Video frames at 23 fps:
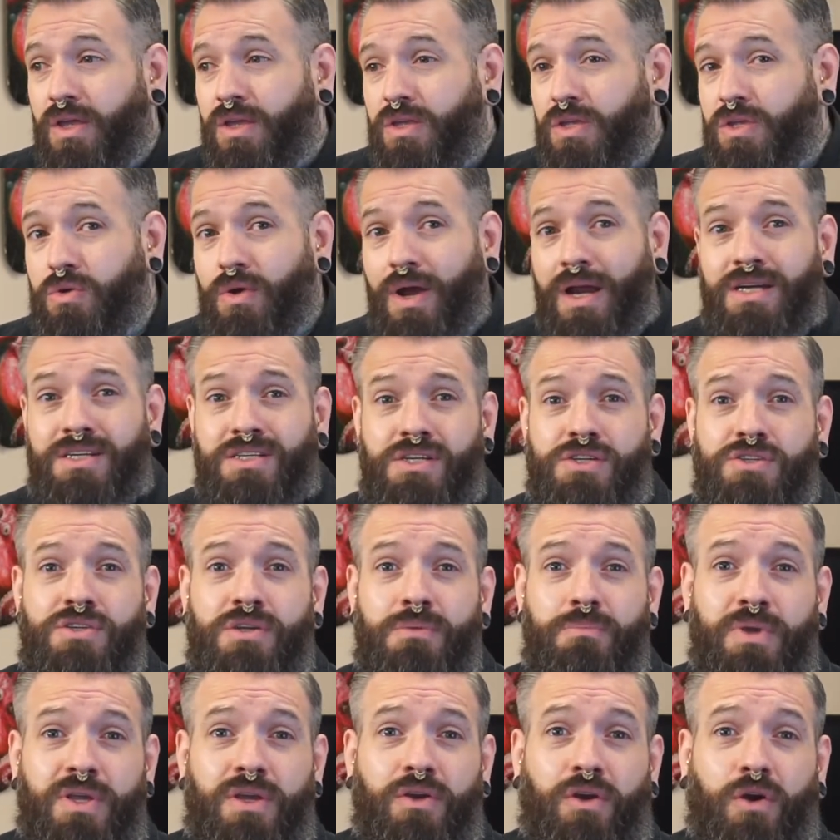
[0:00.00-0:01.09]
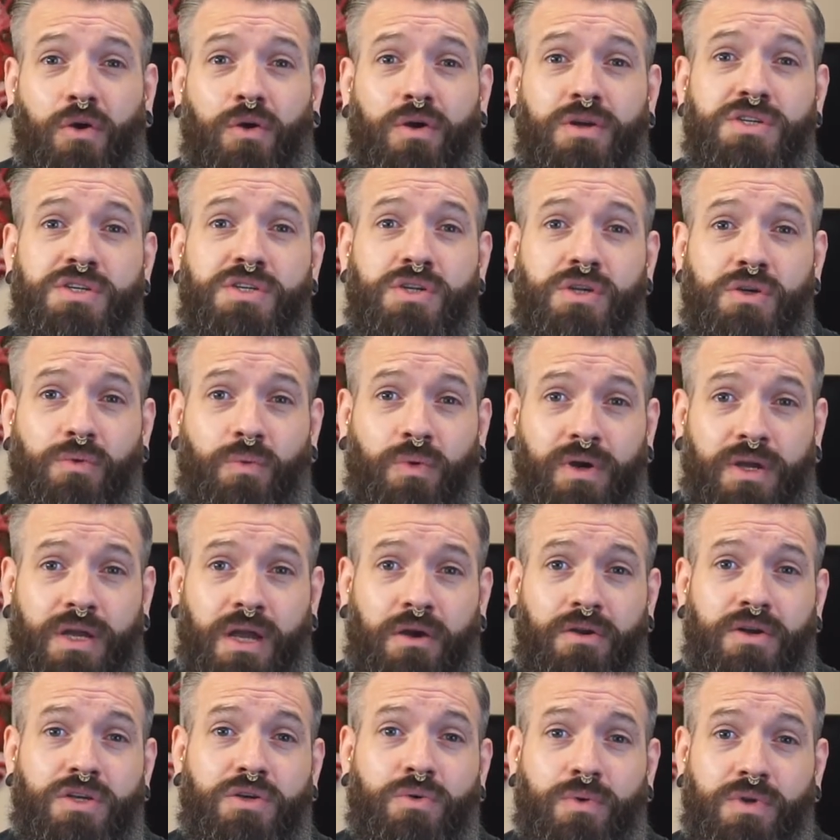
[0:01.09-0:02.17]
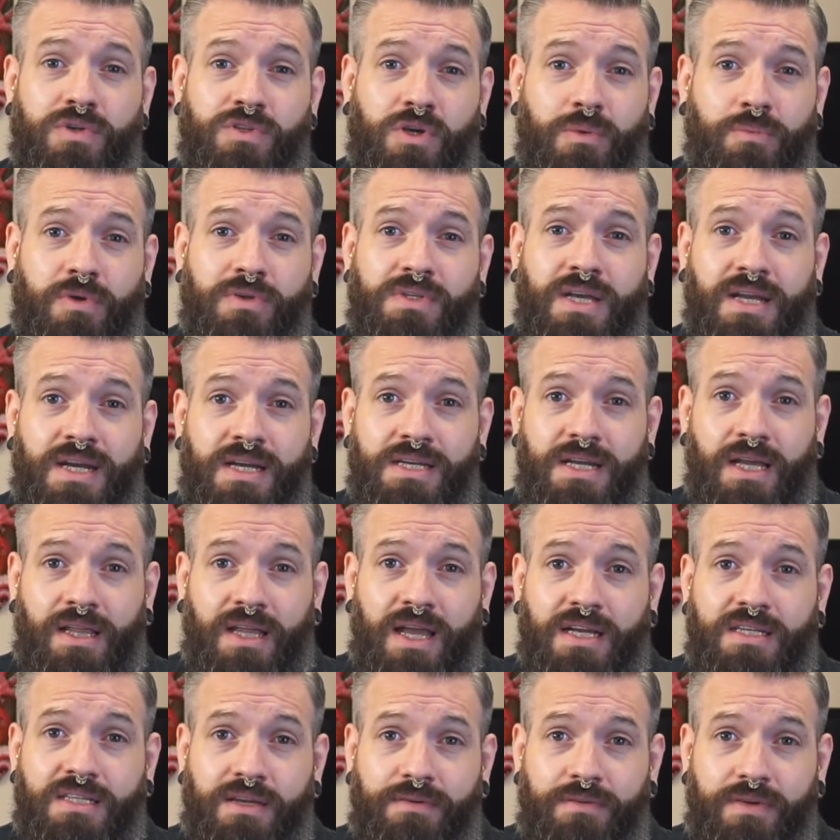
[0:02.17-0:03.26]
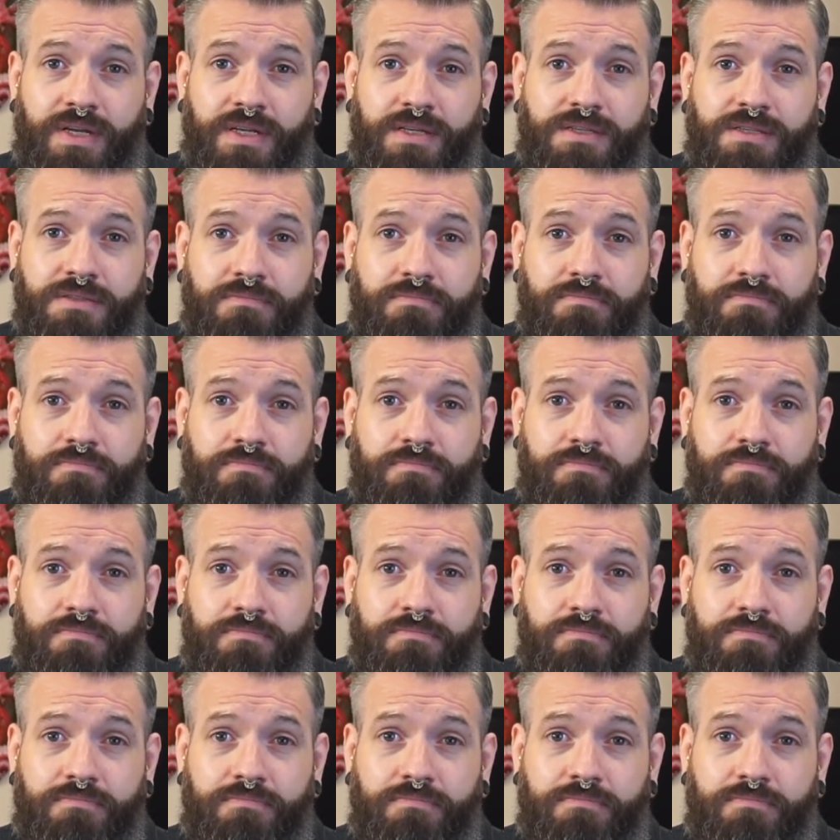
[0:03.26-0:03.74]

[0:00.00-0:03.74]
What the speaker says: you actually should be encouraged to work out and to resume those kind of daily activities.